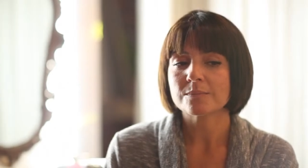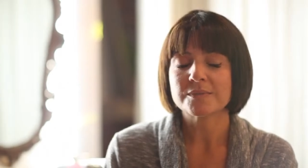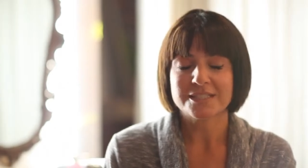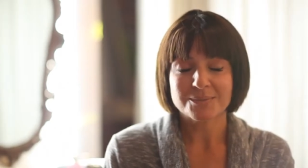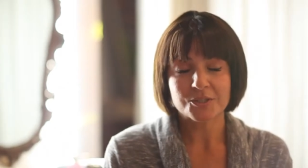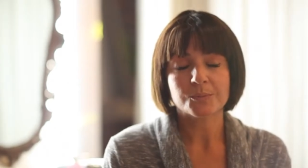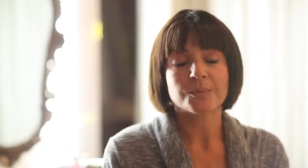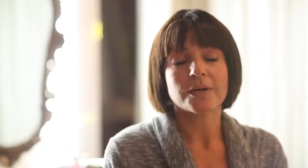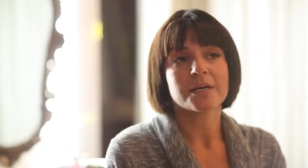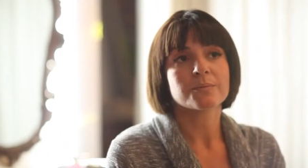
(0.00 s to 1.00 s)
Typical
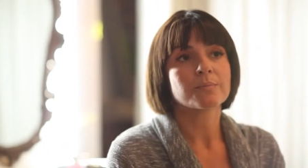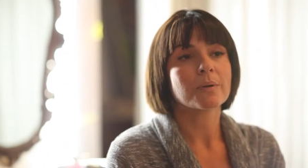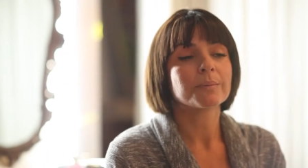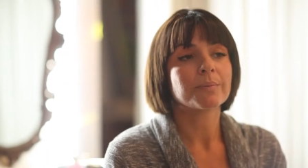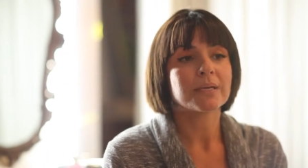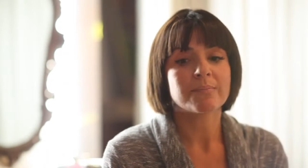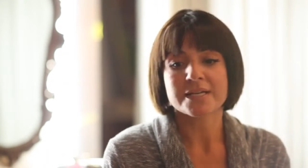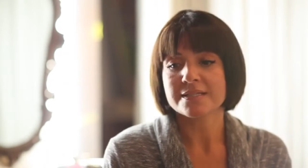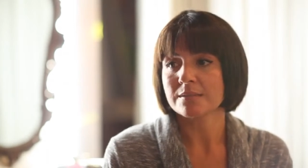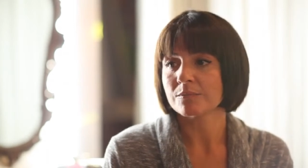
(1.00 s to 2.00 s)
bride would probably
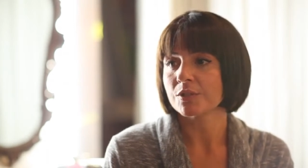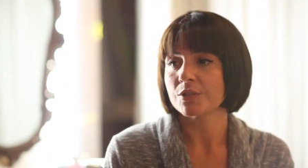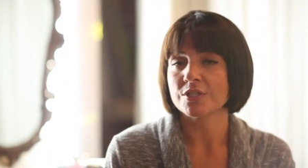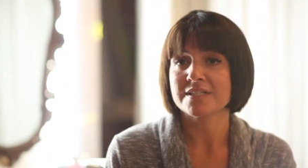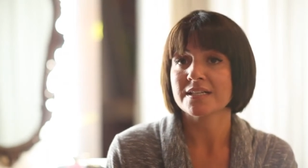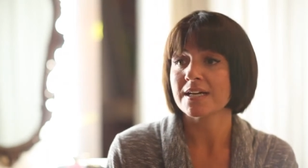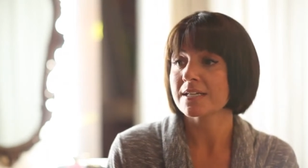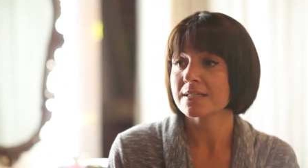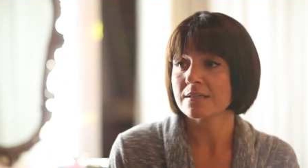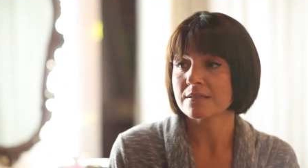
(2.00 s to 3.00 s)
be someone who just
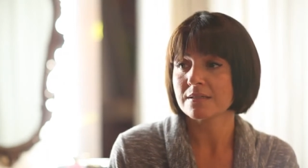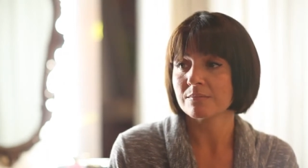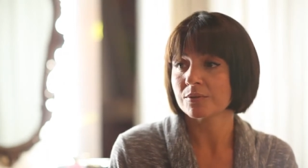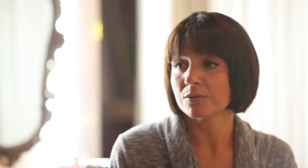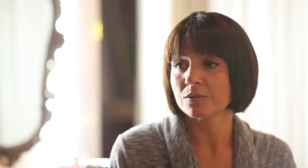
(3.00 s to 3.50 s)
likes simple,